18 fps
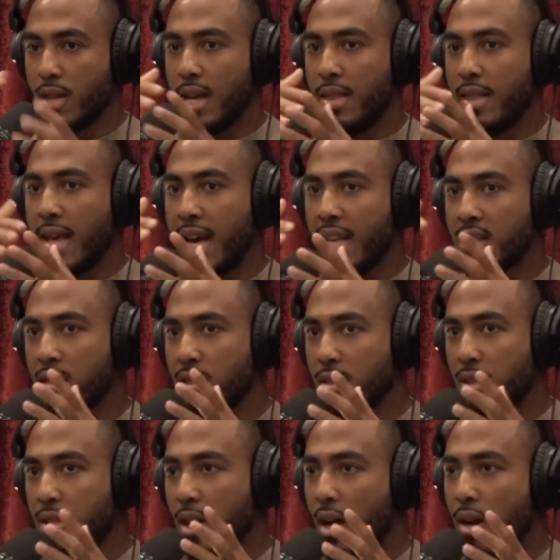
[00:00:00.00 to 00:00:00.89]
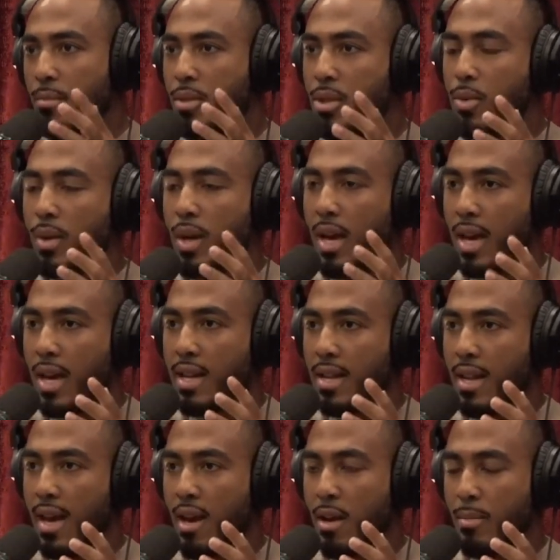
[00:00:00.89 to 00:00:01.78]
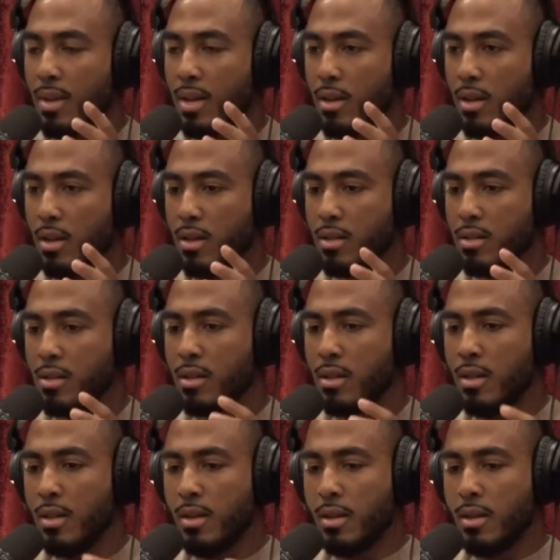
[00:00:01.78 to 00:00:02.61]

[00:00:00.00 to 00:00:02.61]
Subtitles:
And that's come to a head now because